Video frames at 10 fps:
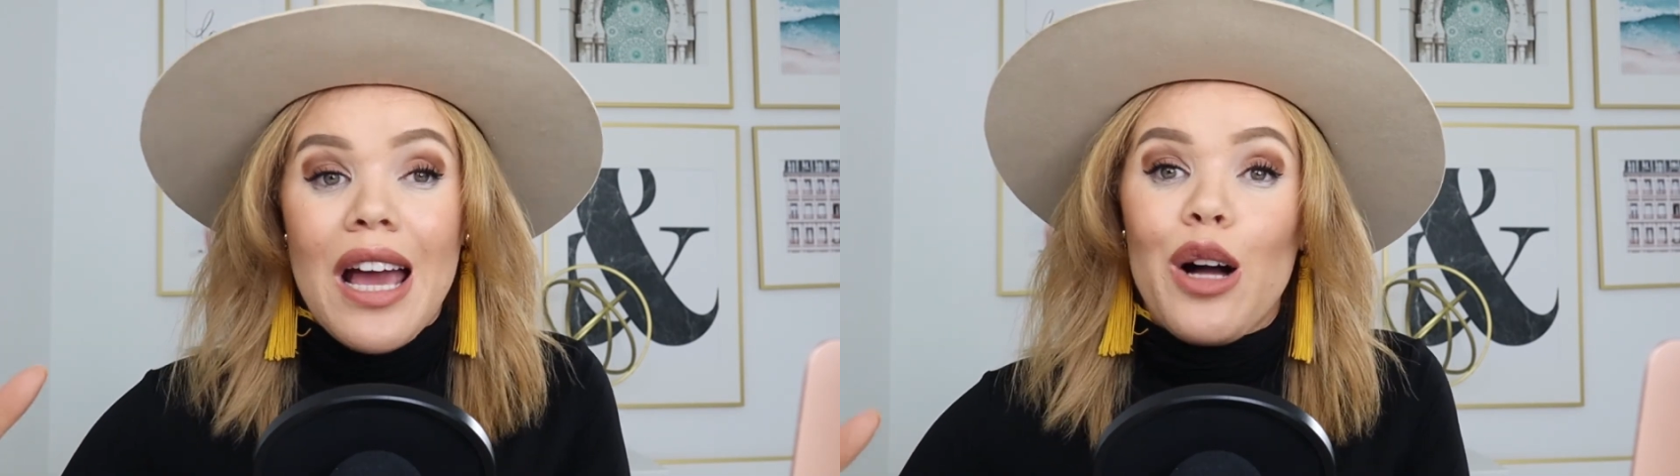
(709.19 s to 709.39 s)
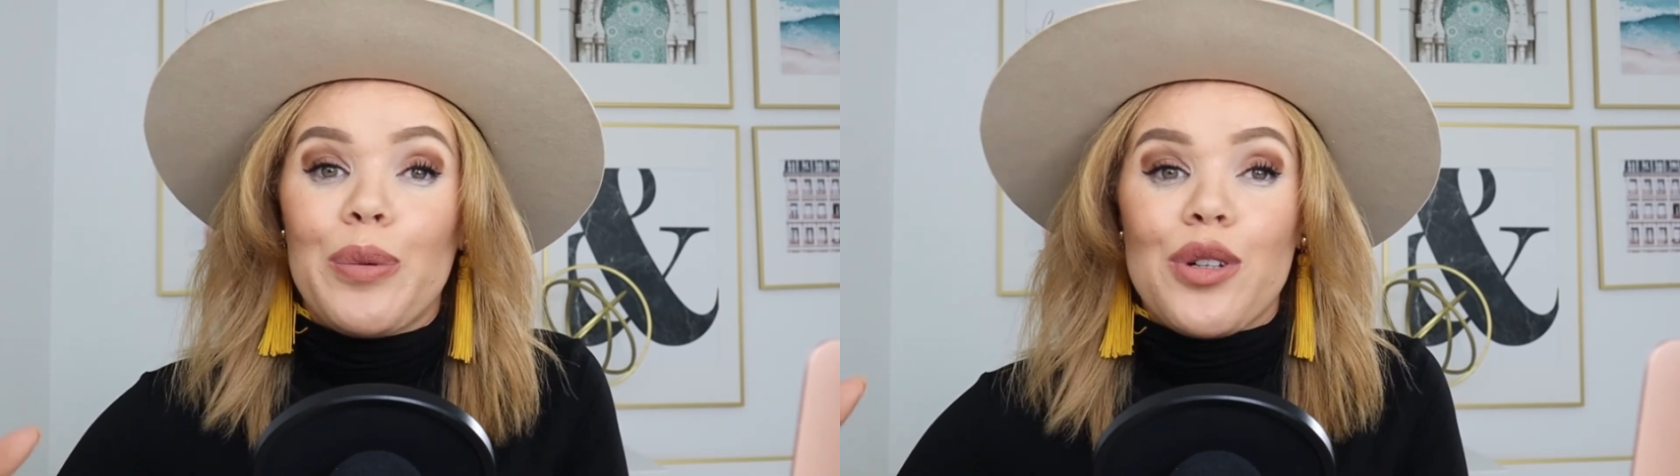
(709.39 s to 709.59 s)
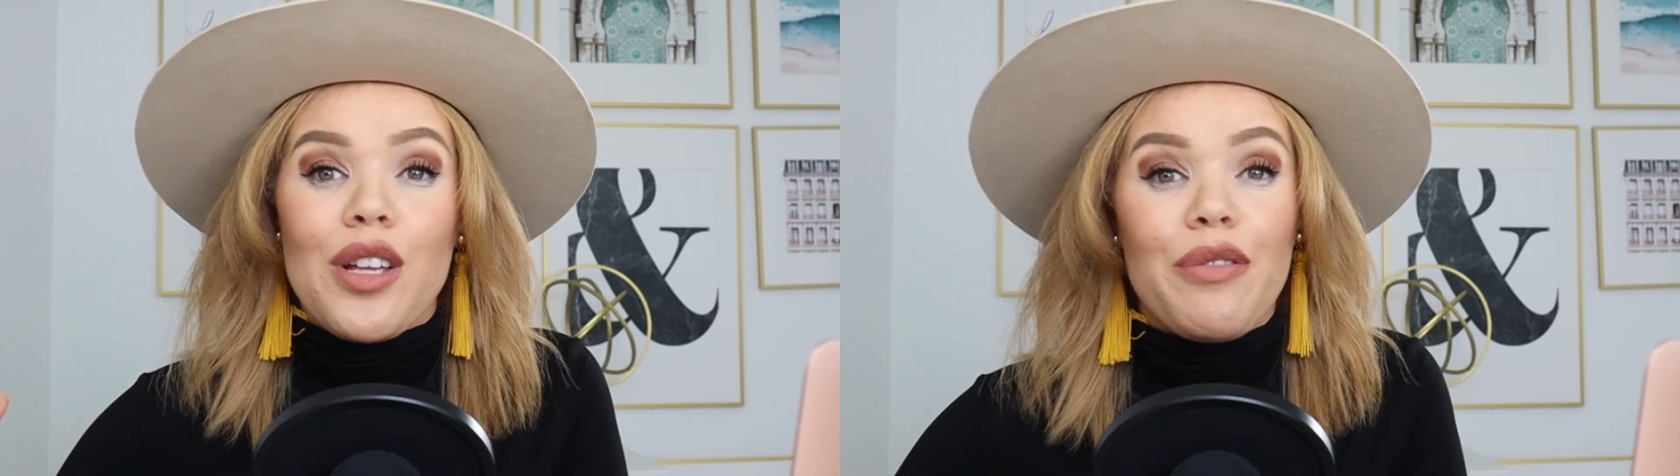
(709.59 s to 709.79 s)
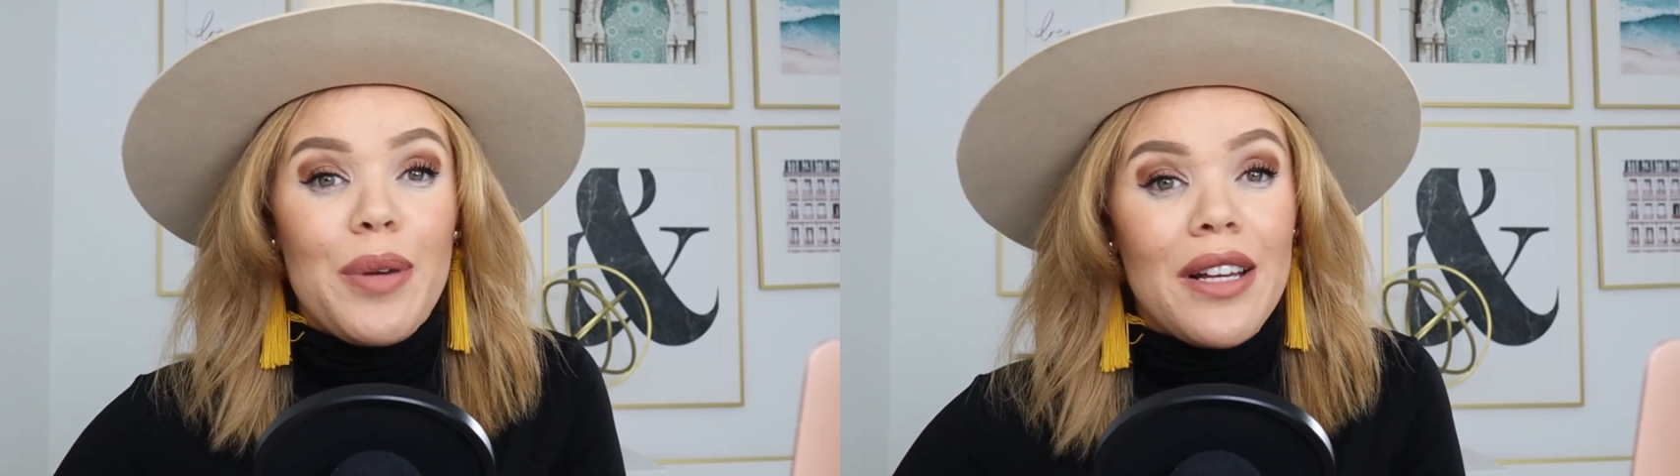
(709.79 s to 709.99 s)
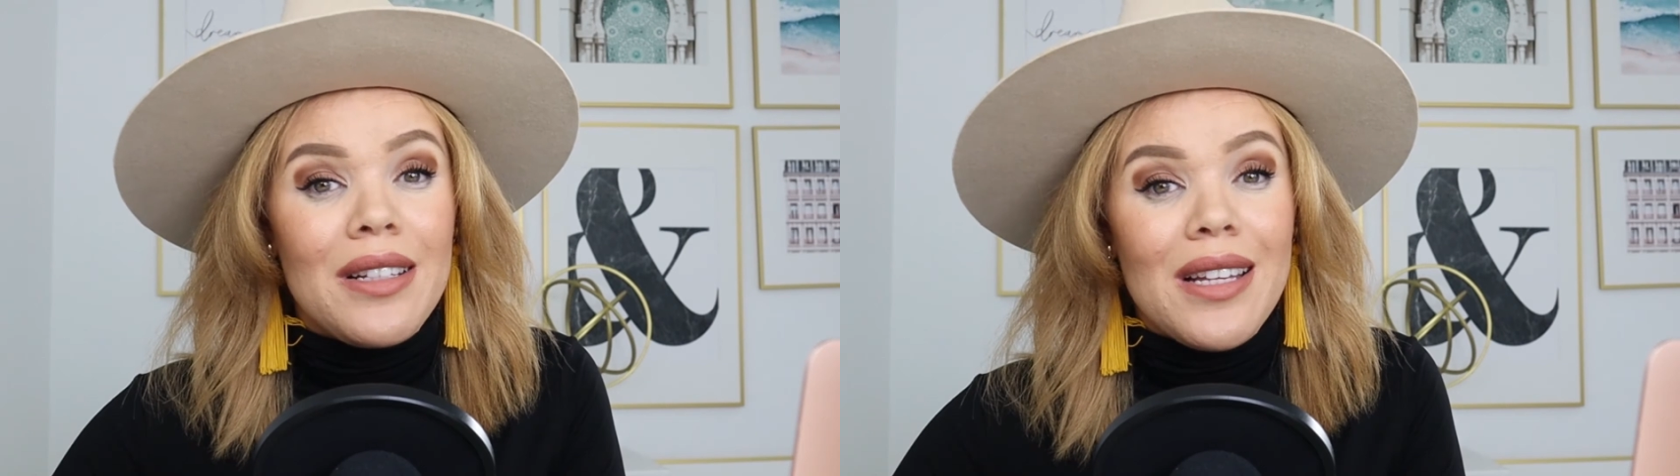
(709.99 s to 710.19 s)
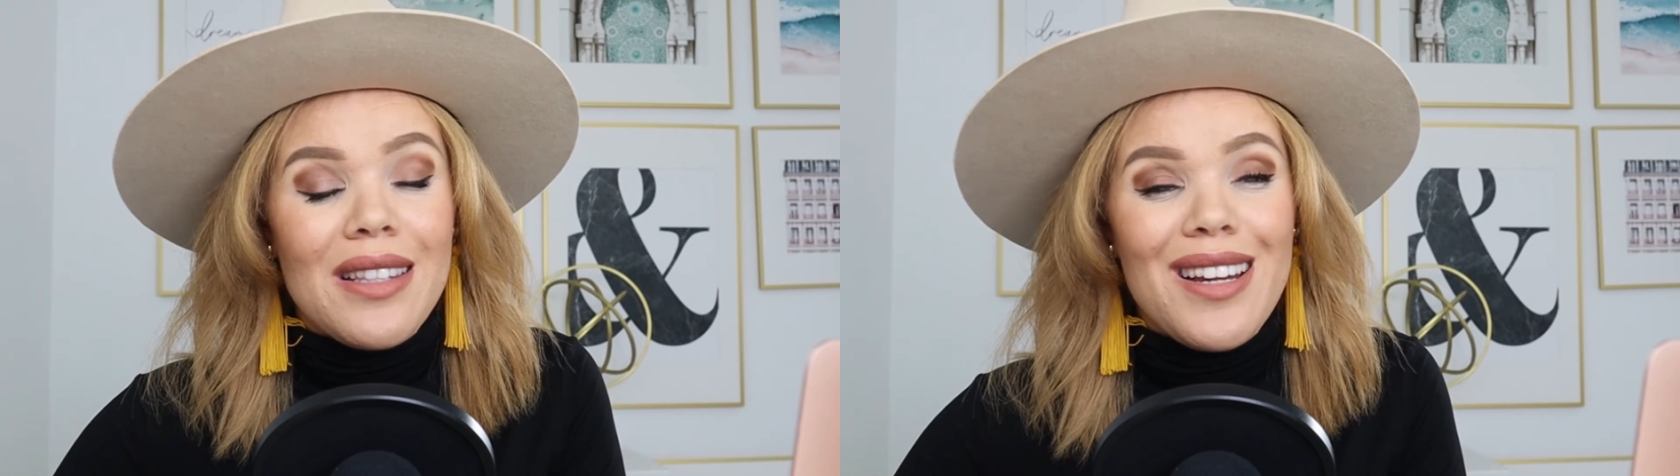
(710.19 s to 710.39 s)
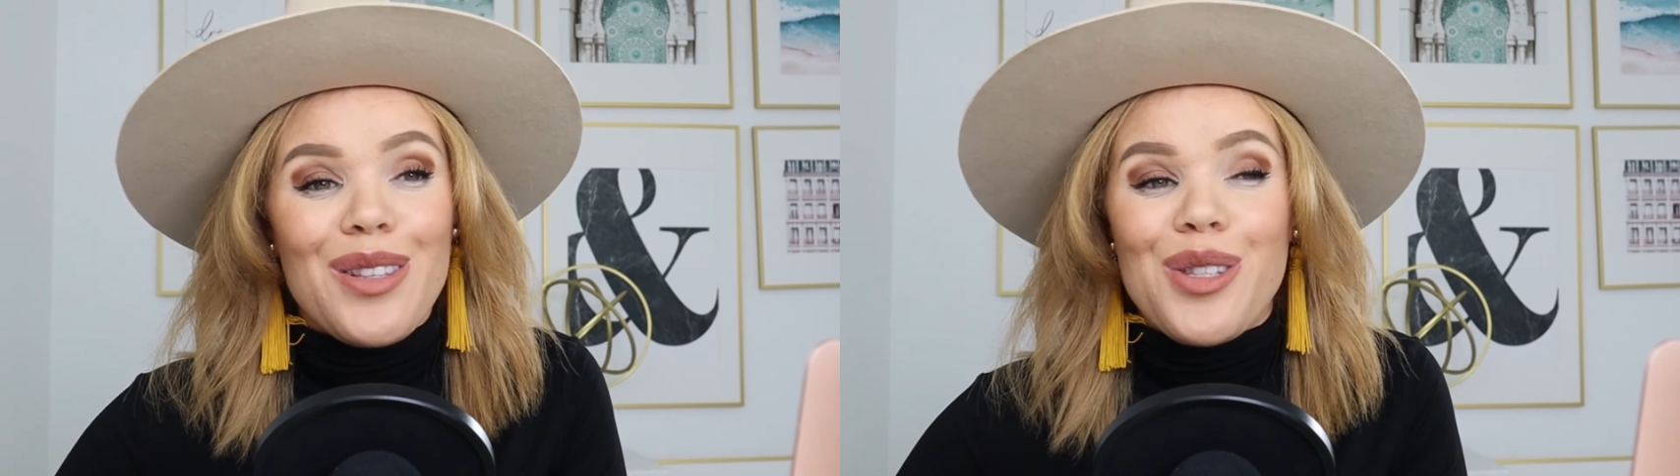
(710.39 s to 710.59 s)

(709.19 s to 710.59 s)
to help yourself be consistent.